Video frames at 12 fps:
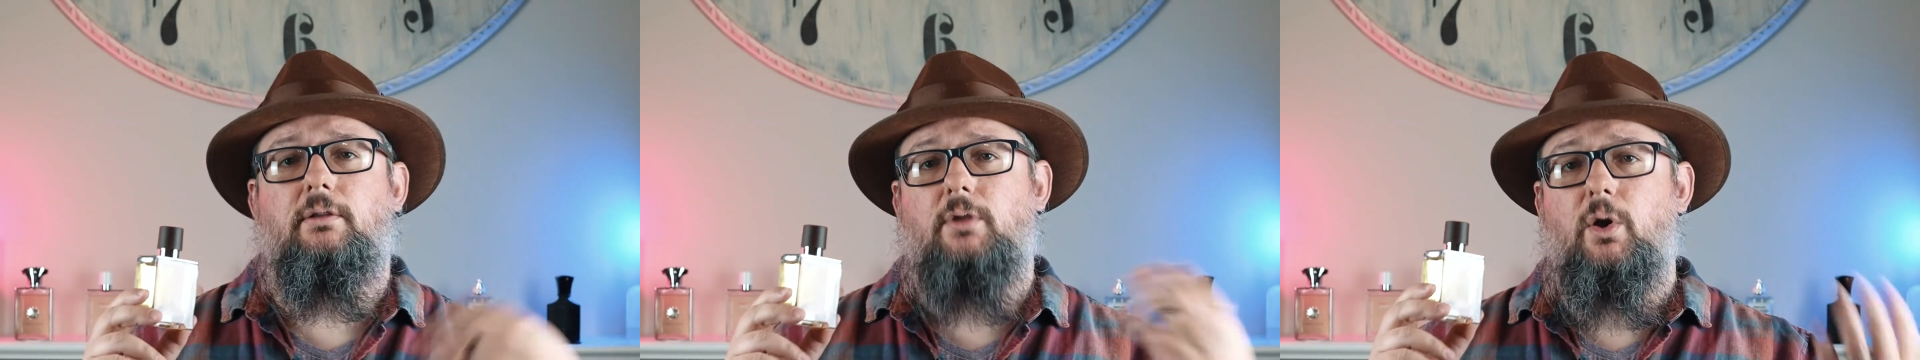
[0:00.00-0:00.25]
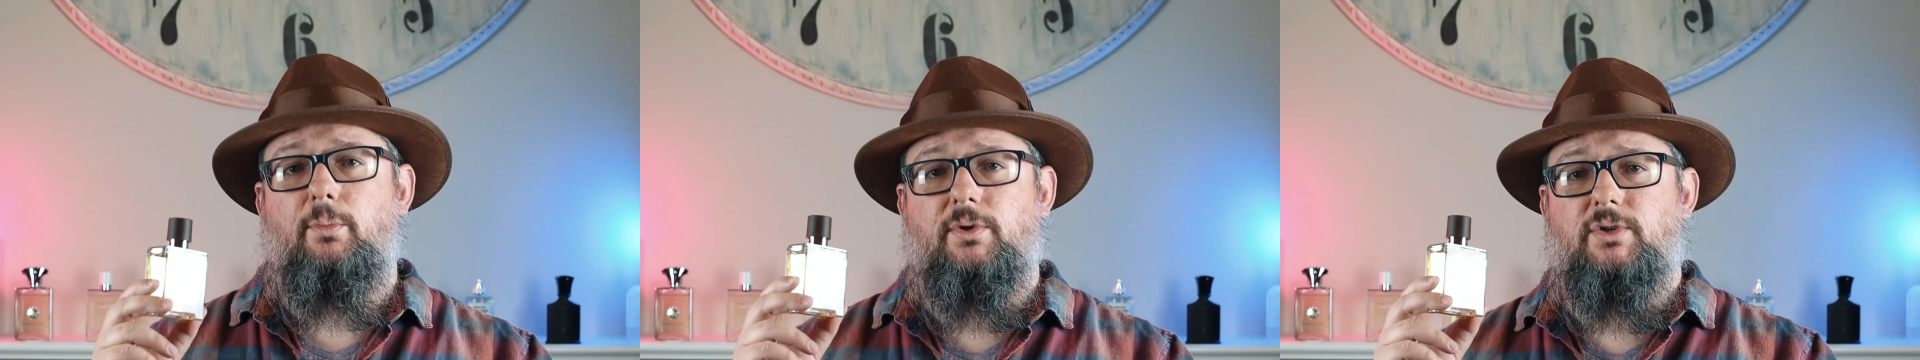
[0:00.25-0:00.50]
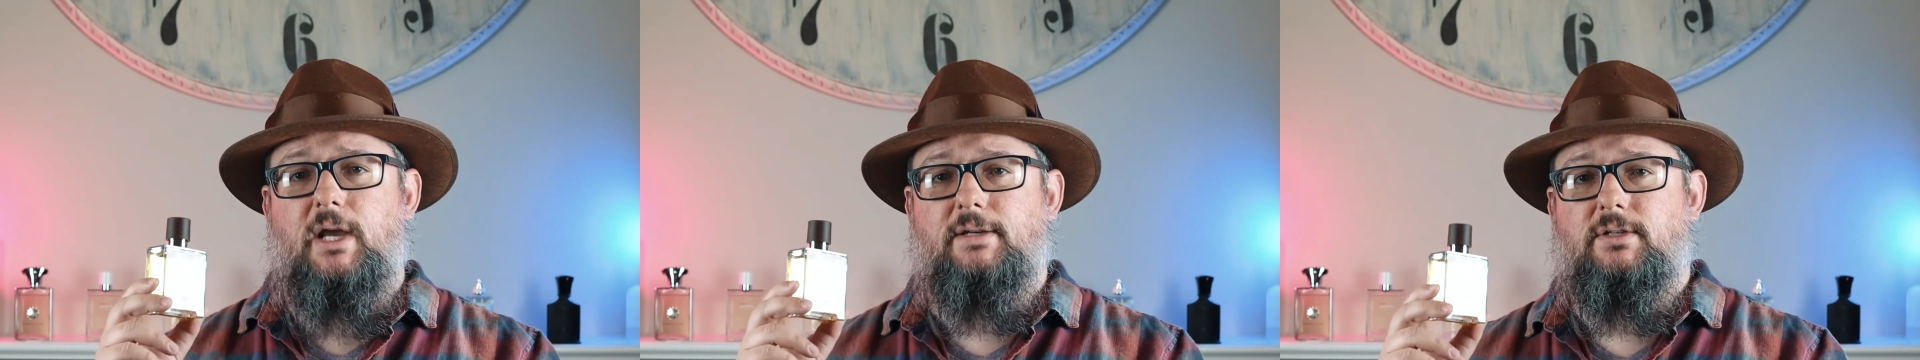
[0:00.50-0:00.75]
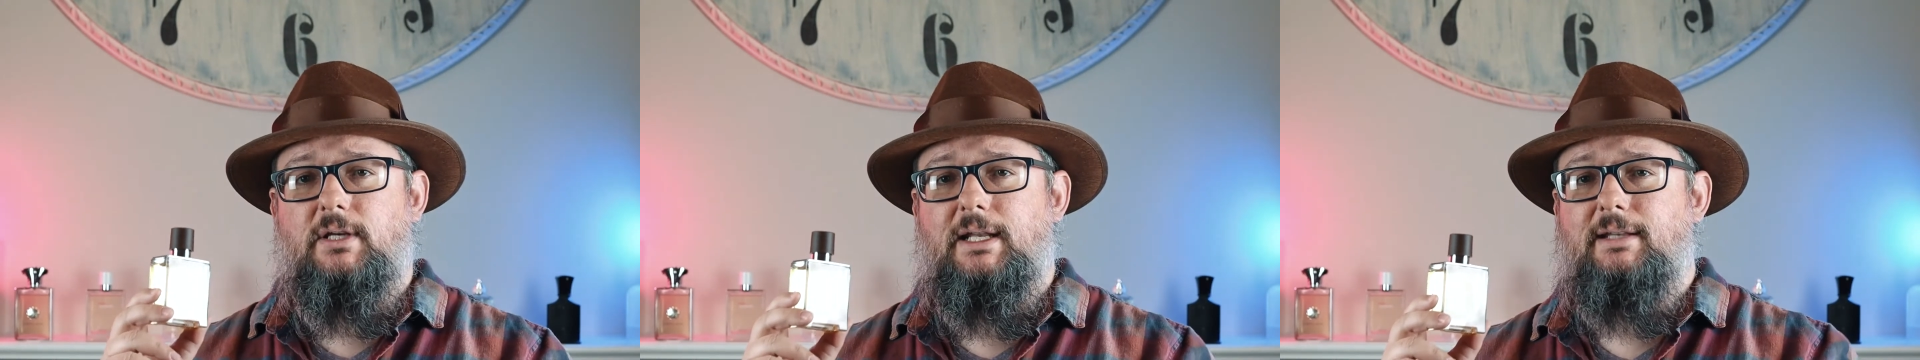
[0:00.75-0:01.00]
to low
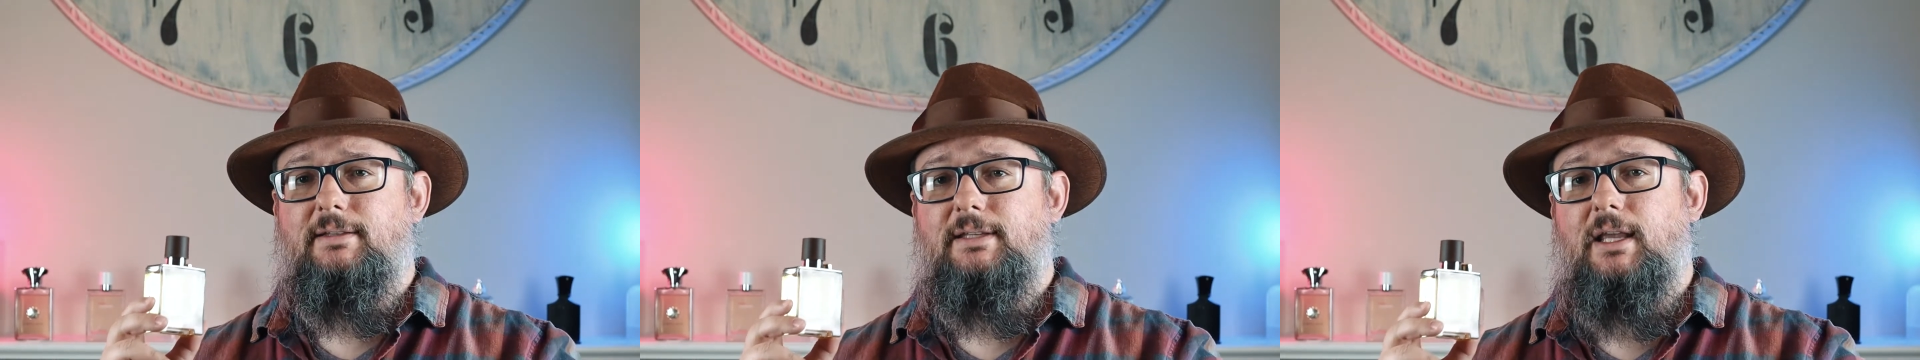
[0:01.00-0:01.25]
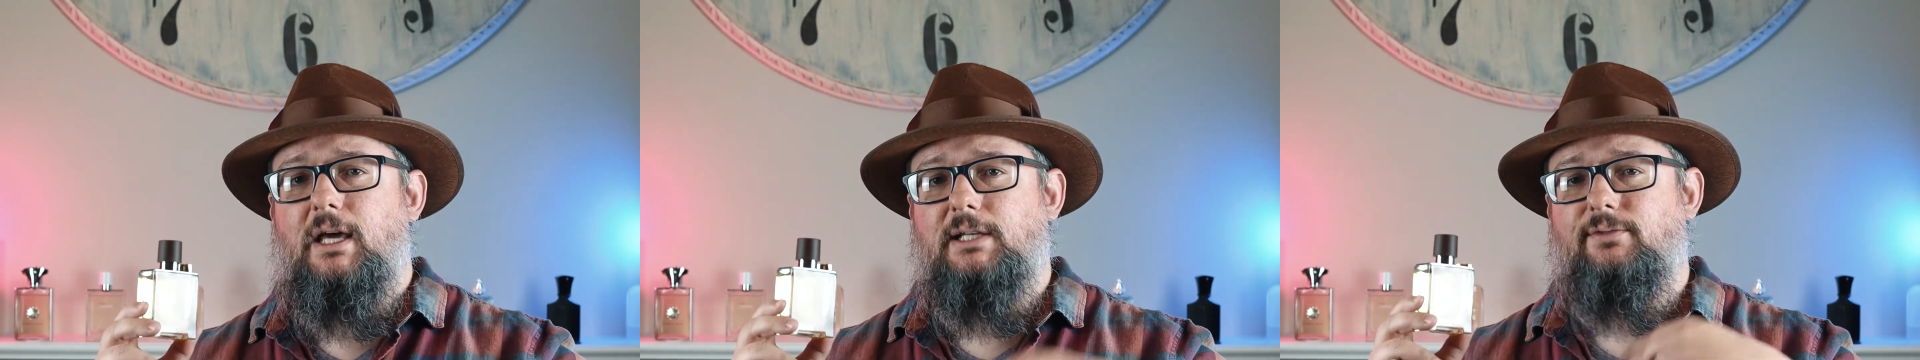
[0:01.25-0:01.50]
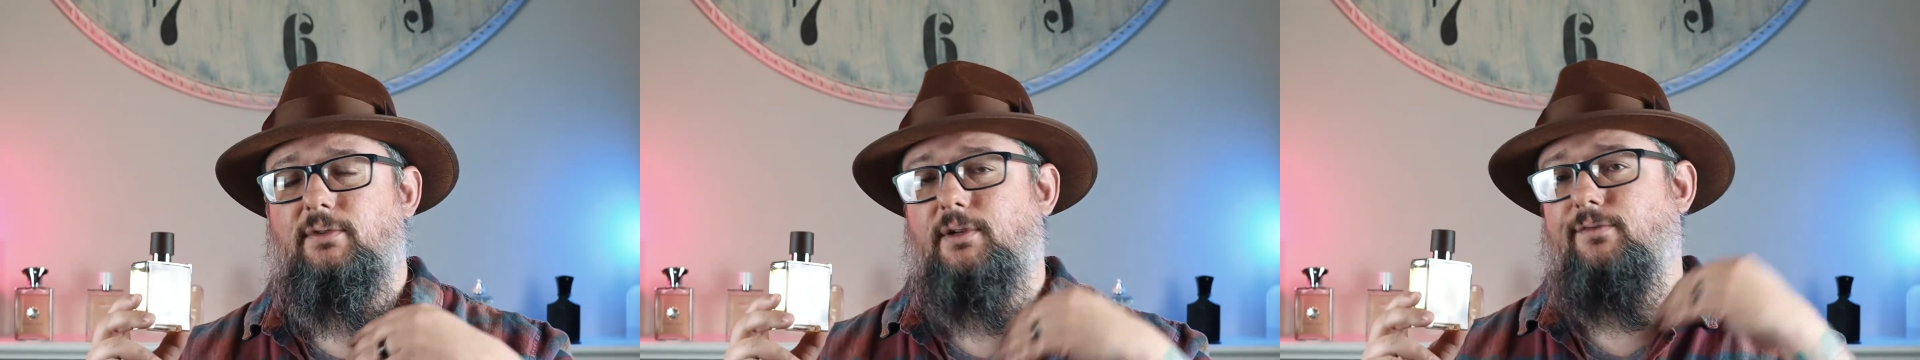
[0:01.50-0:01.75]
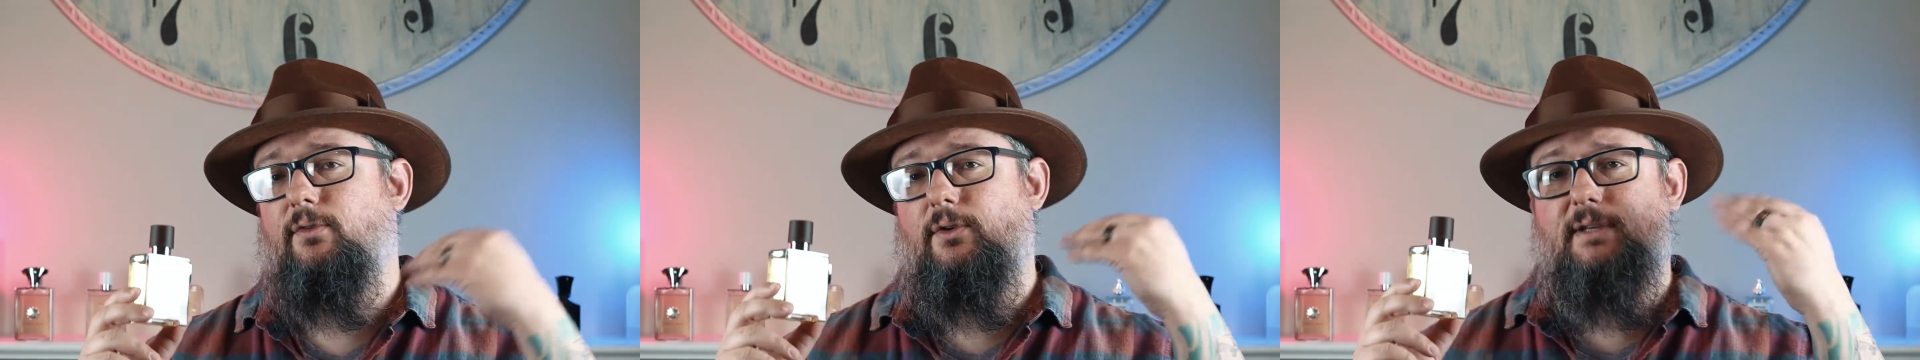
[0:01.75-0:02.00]
projection and sillage for
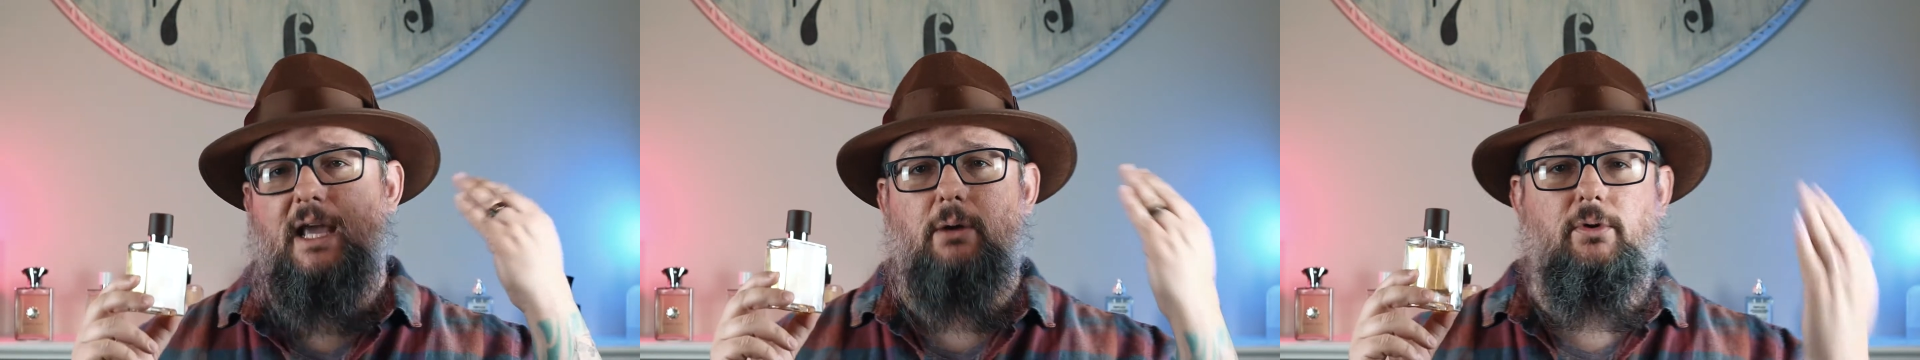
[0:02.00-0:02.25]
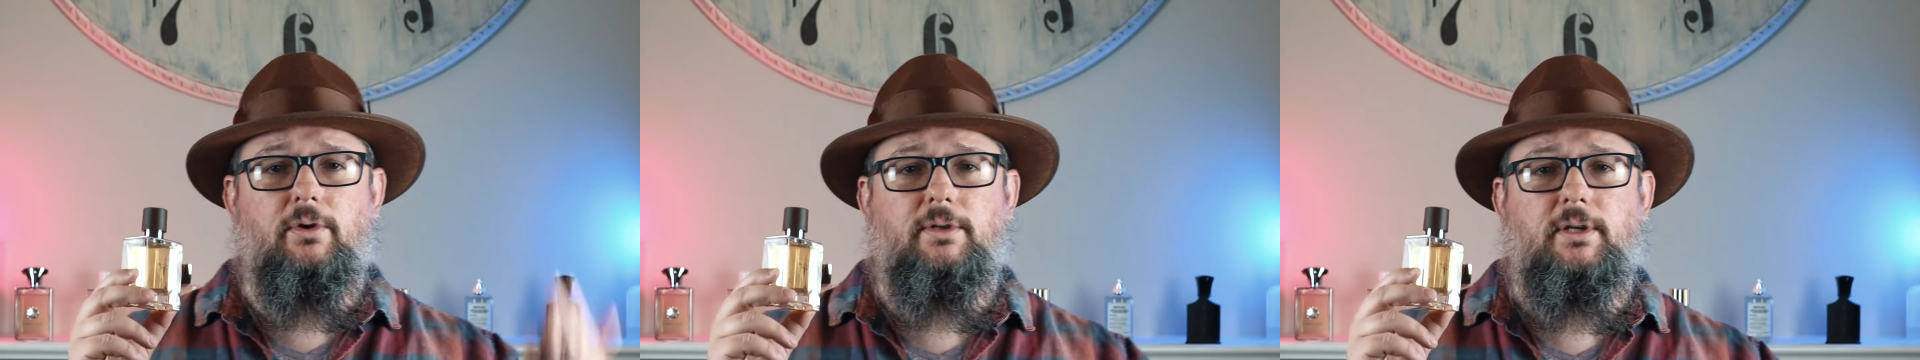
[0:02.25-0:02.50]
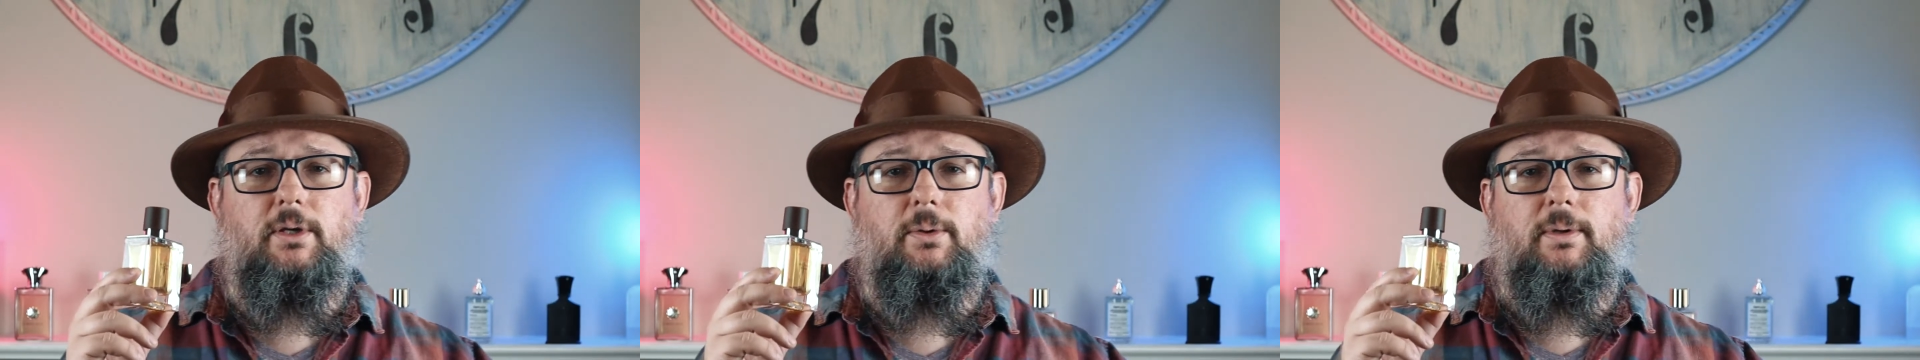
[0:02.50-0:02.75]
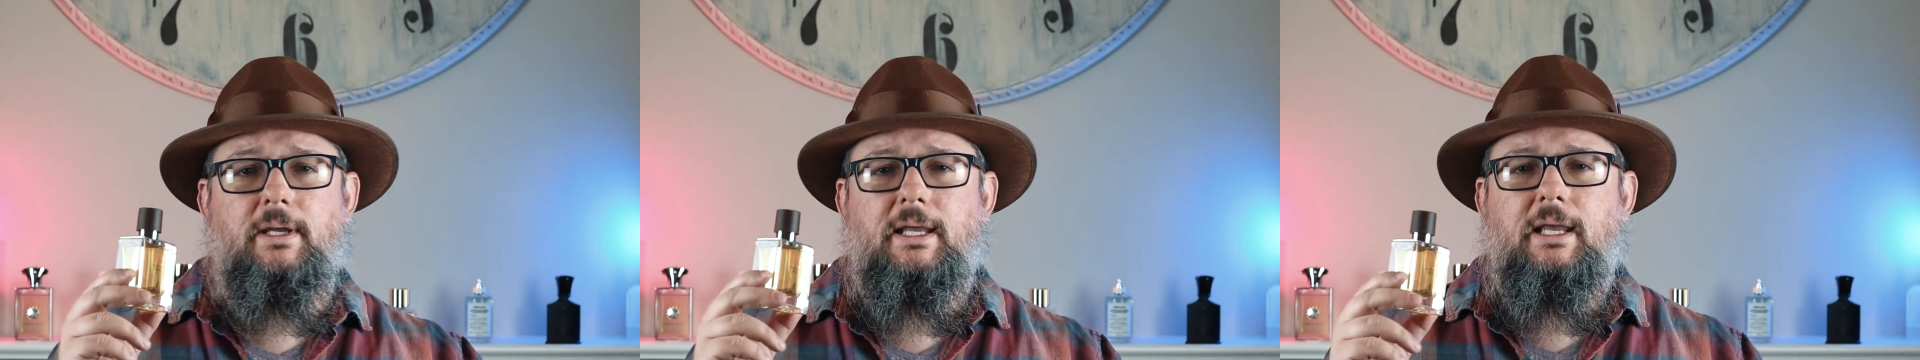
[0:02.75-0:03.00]
the first hour or two.